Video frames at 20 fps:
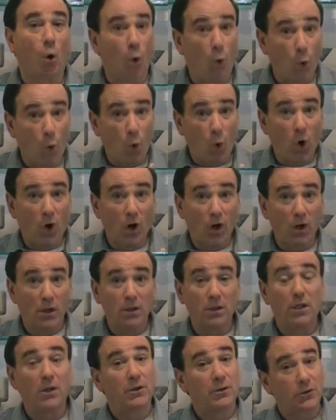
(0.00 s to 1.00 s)
Or
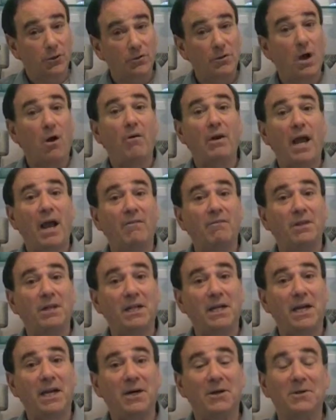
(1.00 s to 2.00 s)
you don't have an
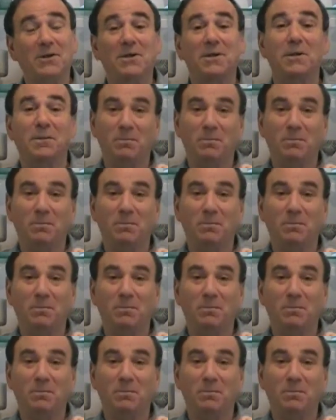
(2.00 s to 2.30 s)
account,